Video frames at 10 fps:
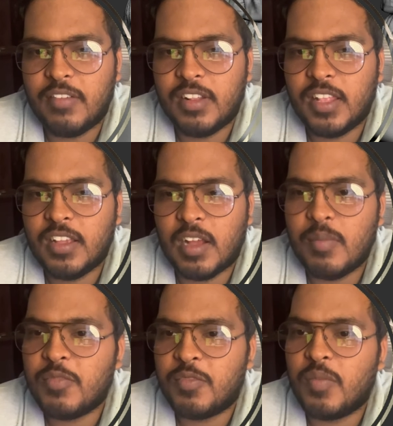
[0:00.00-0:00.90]
Everything
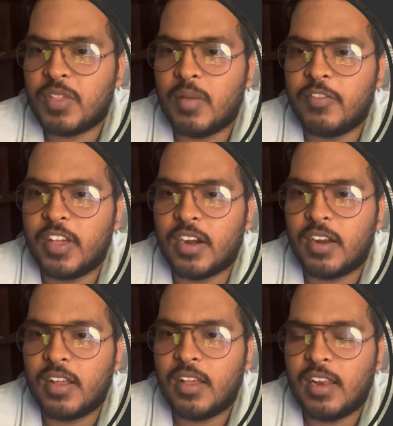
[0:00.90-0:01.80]
comes from somewhere.
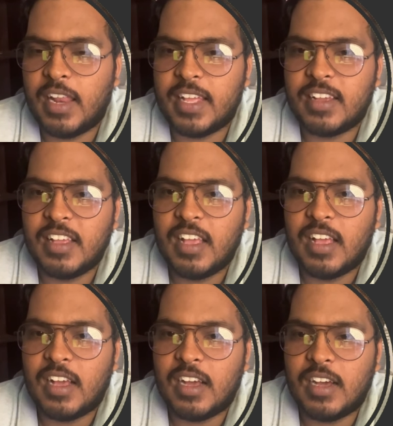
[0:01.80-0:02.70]
Like
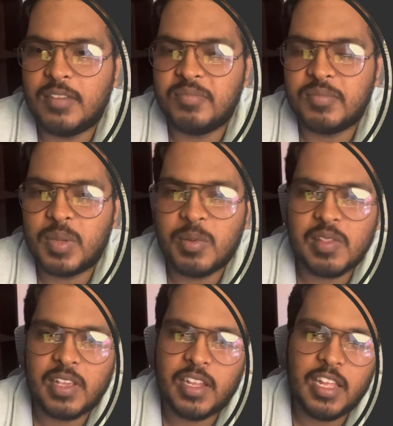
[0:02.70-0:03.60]

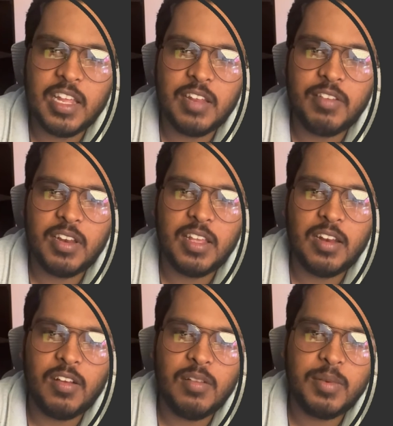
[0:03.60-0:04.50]
people say creativity
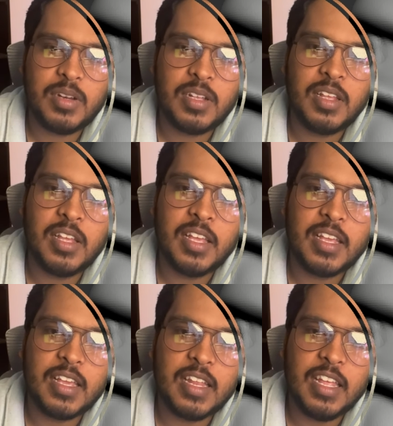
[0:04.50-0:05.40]
and all, but
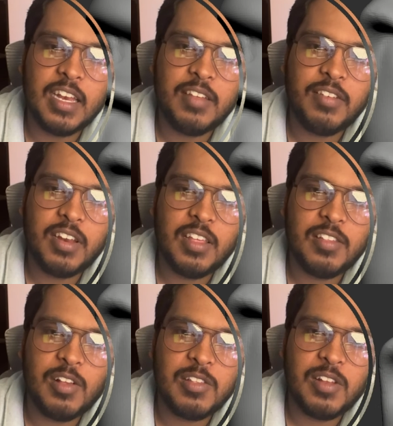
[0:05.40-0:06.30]
creativity
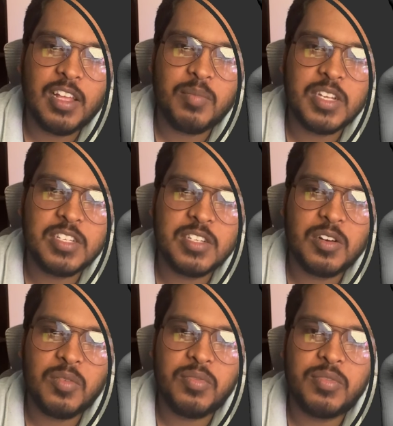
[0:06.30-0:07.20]
is also like
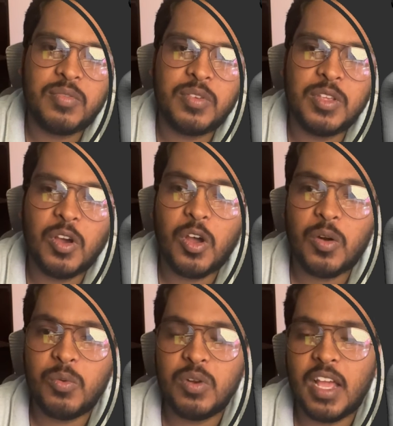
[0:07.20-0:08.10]
mixture of
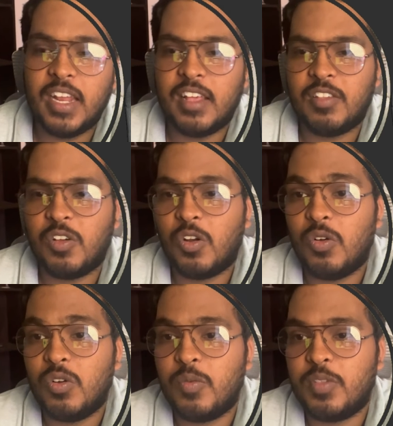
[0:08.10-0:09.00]
your own ideas, your
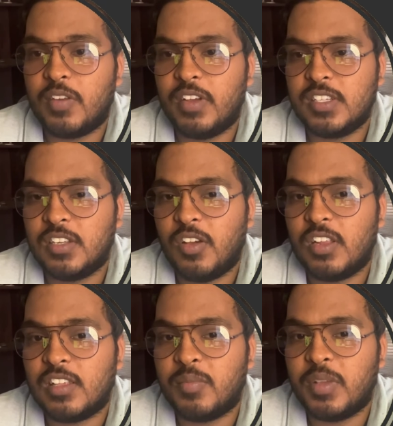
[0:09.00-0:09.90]
own observation. You
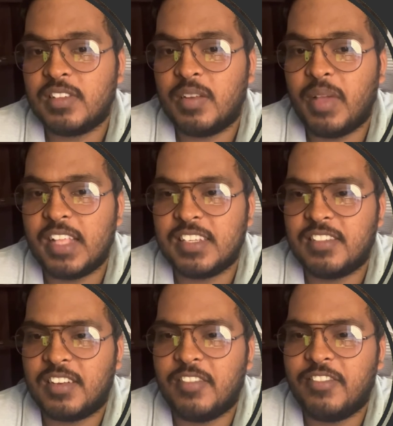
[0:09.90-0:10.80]
are just mix and
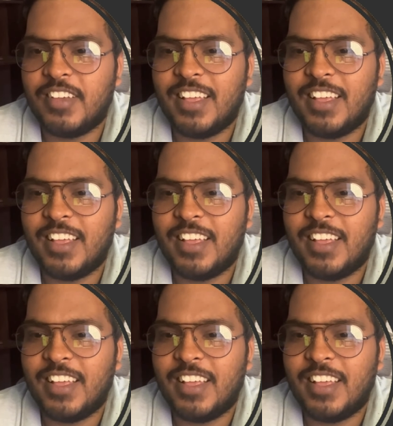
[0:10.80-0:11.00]
matching stuff.